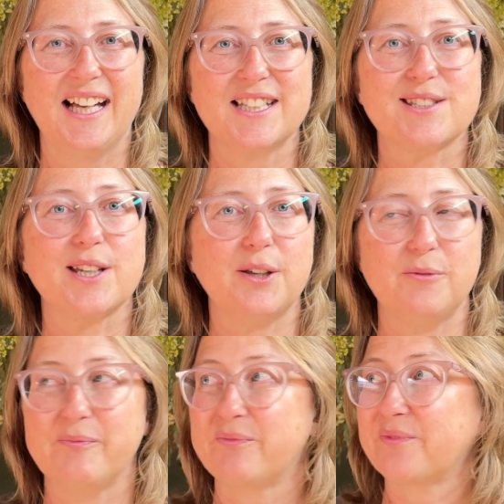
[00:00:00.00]
So,
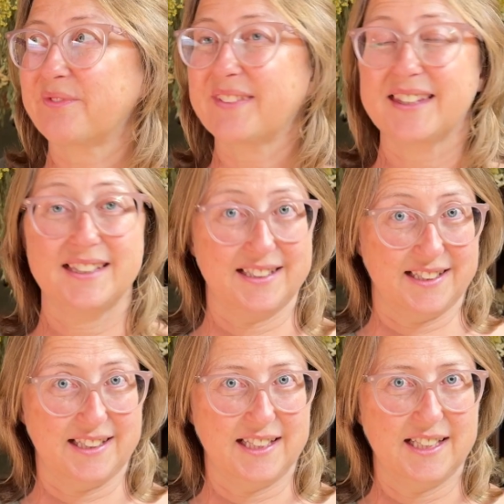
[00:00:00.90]

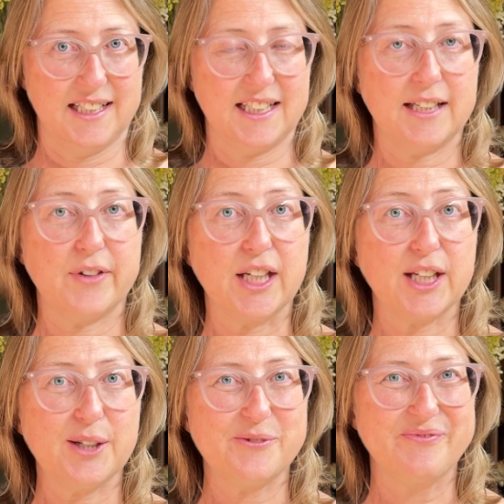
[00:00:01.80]
give it a
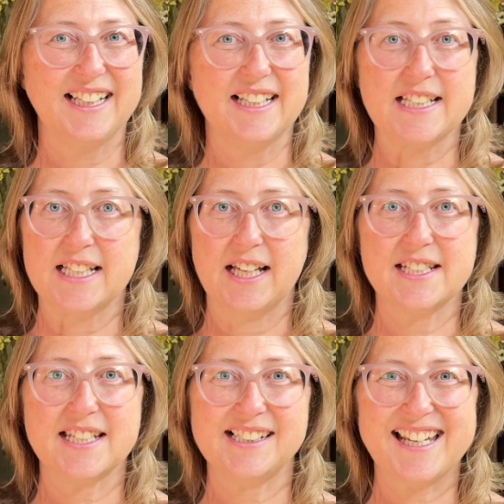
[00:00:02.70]
go.
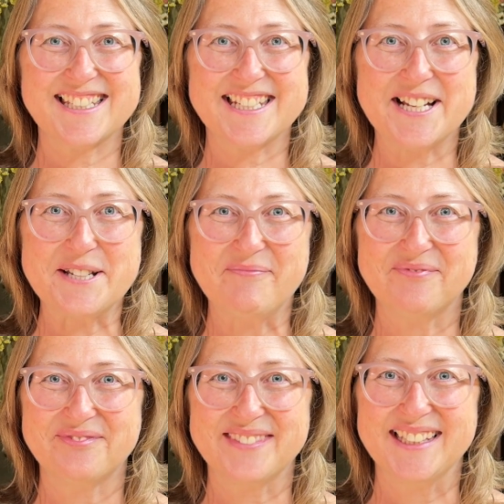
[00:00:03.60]
Until next time,
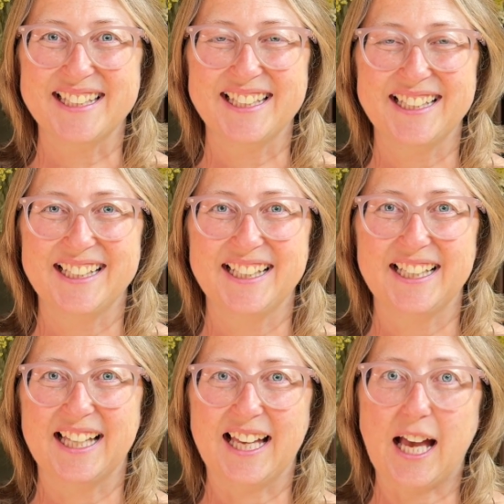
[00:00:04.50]

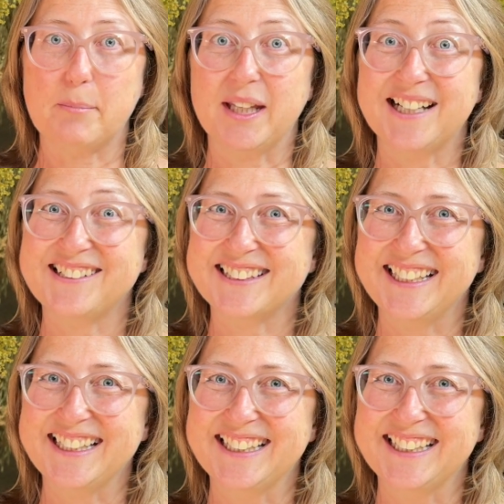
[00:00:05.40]
happy gardening.